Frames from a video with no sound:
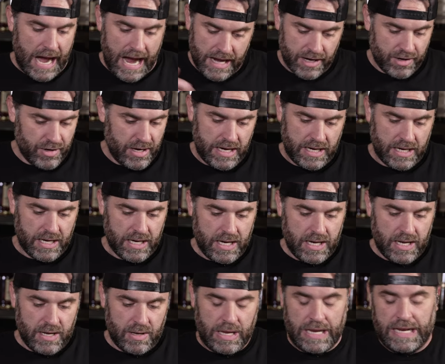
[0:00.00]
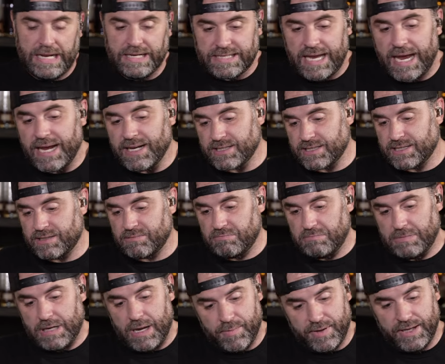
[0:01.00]
I agree. And it takes,
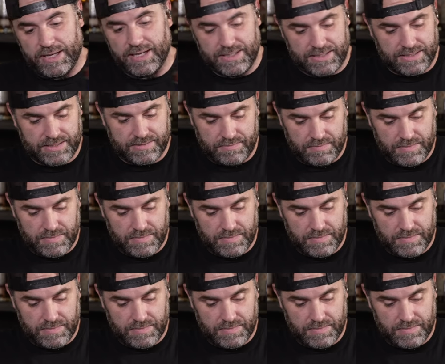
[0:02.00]
I mean, it,